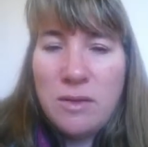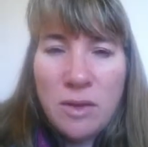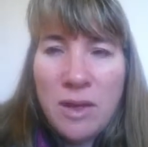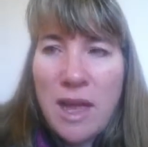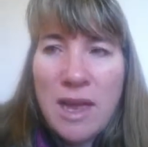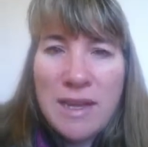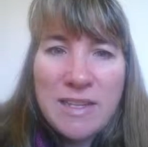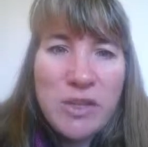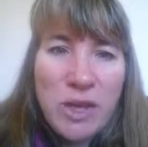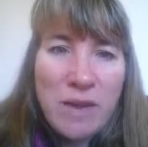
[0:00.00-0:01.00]
know,
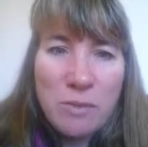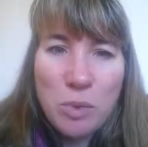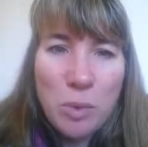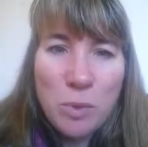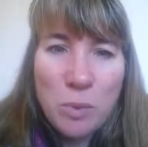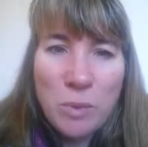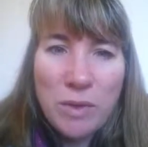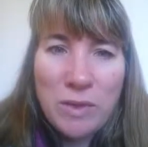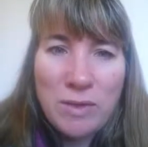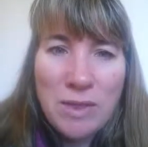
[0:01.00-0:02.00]
unless you have a problem
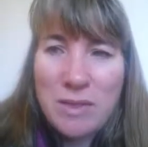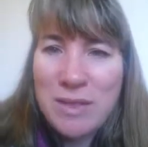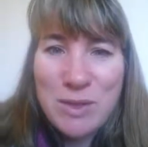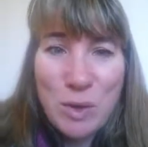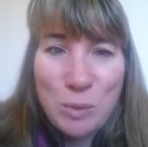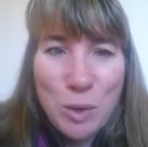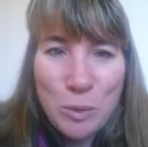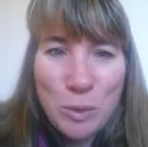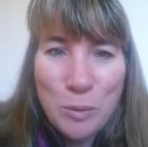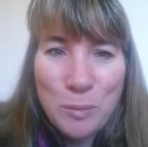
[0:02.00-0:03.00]
with it, then there's no
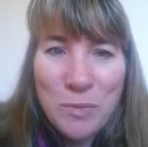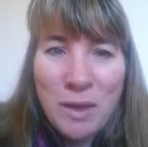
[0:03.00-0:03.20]
problem.